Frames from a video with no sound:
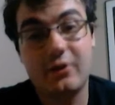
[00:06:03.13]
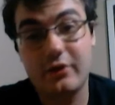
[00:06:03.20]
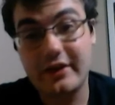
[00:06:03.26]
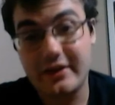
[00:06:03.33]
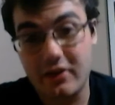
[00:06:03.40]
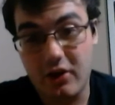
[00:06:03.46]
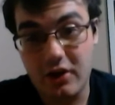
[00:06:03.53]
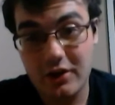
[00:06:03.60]
only
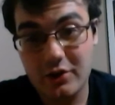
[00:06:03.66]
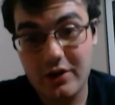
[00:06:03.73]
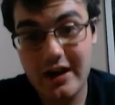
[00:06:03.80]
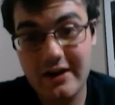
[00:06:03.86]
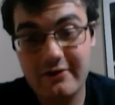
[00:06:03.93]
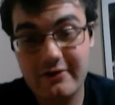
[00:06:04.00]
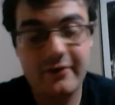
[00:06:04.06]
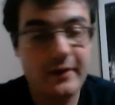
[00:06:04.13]
an
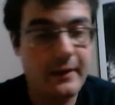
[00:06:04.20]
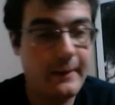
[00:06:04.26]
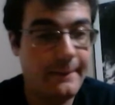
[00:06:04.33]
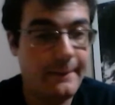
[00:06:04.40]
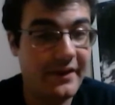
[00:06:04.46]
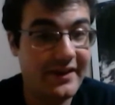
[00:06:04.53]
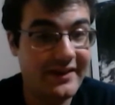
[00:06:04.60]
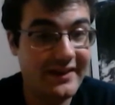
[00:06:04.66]
autograph
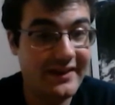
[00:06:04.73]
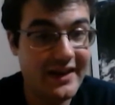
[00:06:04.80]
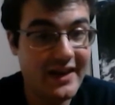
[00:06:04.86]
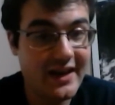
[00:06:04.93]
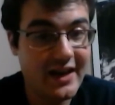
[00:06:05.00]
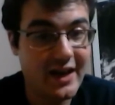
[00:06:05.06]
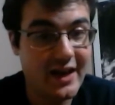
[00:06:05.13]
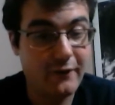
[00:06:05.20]
but
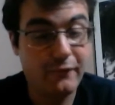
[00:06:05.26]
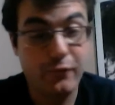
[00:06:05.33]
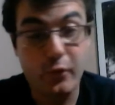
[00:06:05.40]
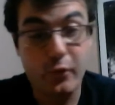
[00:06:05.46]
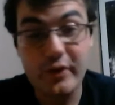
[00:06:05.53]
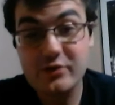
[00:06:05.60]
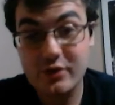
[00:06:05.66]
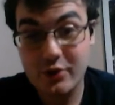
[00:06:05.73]
a
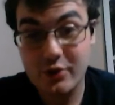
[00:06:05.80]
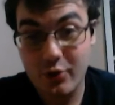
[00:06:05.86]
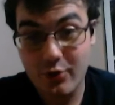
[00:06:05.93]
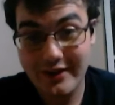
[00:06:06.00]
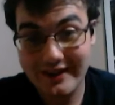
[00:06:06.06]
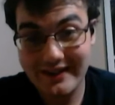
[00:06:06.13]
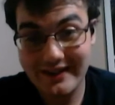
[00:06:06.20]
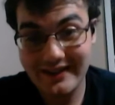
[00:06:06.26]
voice
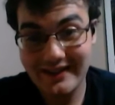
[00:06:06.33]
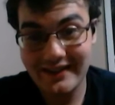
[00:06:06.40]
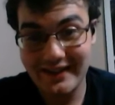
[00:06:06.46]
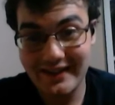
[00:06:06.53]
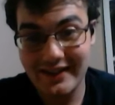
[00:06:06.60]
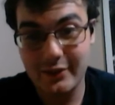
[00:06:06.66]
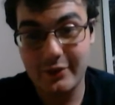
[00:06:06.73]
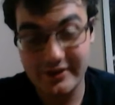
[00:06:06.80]
recording
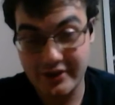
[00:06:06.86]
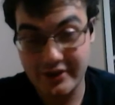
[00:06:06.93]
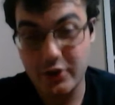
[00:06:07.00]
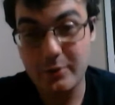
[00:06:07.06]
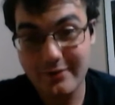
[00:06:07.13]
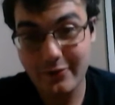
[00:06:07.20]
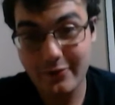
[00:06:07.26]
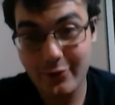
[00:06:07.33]
with his
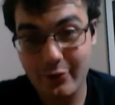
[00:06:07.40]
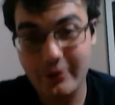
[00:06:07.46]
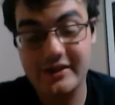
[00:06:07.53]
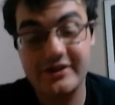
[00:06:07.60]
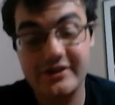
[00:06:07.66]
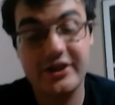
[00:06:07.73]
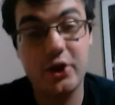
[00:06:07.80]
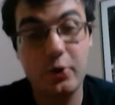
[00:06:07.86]

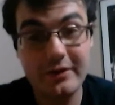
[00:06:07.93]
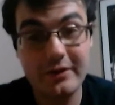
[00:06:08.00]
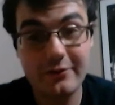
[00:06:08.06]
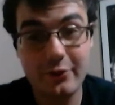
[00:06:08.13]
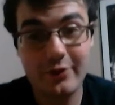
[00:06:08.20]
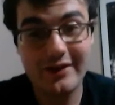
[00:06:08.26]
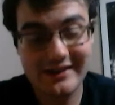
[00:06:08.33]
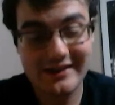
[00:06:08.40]
Yomi
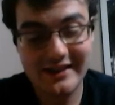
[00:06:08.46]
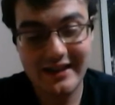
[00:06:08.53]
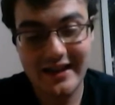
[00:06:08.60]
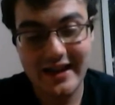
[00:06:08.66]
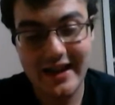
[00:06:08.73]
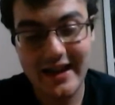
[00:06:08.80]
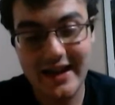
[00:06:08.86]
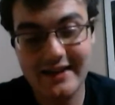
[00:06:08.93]
voice
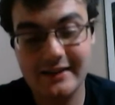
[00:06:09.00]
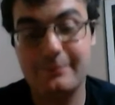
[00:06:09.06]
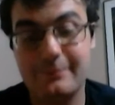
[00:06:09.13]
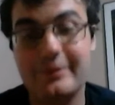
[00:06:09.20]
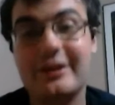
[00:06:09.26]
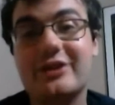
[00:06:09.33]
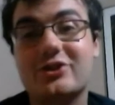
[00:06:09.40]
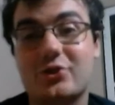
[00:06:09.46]
and a
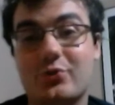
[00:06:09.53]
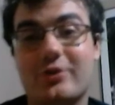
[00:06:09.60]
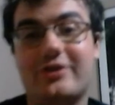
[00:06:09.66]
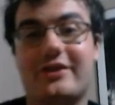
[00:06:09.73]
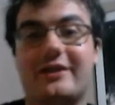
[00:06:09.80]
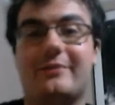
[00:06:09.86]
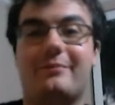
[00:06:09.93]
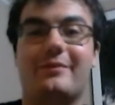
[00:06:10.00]
picture with
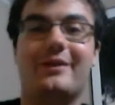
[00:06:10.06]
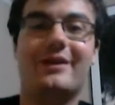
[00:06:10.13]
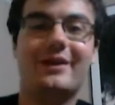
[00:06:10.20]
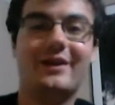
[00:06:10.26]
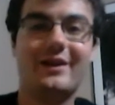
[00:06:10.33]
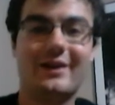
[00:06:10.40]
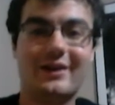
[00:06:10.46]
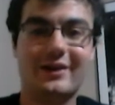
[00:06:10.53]
him
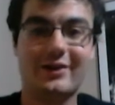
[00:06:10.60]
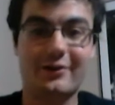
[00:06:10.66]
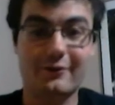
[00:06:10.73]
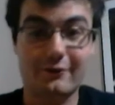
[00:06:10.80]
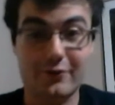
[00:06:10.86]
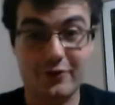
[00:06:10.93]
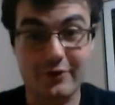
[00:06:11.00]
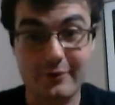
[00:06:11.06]

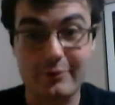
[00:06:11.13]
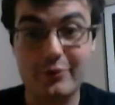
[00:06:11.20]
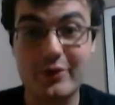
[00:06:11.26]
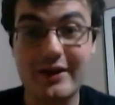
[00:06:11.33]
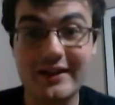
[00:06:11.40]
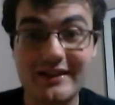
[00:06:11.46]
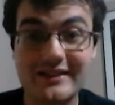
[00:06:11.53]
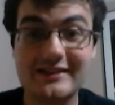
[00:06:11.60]
for the
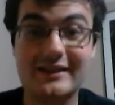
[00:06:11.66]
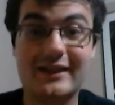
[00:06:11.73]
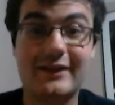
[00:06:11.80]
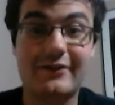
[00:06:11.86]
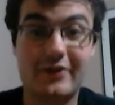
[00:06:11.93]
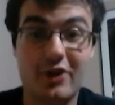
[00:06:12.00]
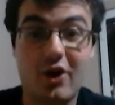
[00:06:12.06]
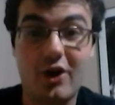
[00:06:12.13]
price of
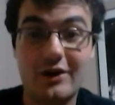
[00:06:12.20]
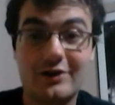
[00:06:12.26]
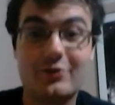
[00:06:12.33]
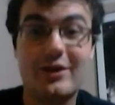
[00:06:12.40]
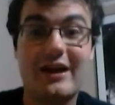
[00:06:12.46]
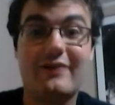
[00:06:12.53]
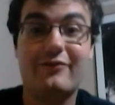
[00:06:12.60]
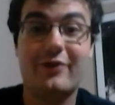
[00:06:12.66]
an
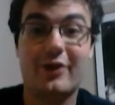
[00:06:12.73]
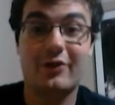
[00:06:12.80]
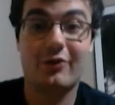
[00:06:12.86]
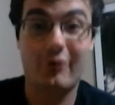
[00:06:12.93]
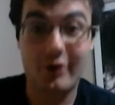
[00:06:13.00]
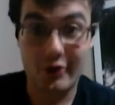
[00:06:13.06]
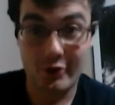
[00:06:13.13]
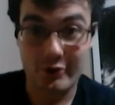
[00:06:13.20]
autograph
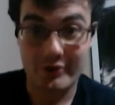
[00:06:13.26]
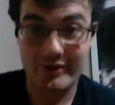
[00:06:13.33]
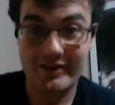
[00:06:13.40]
alone.